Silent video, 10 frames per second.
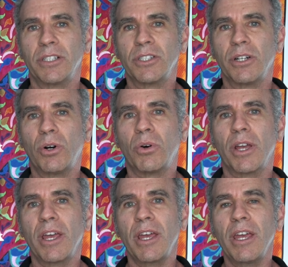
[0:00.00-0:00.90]

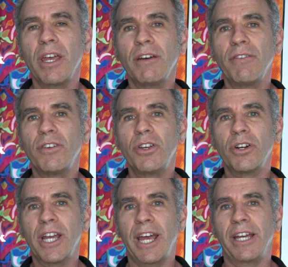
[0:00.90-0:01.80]
So if
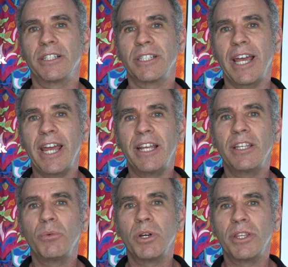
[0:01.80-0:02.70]
your case
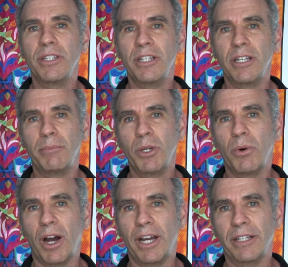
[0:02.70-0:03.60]
ended with a
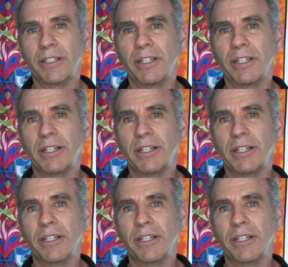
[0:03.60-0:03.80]
DWI,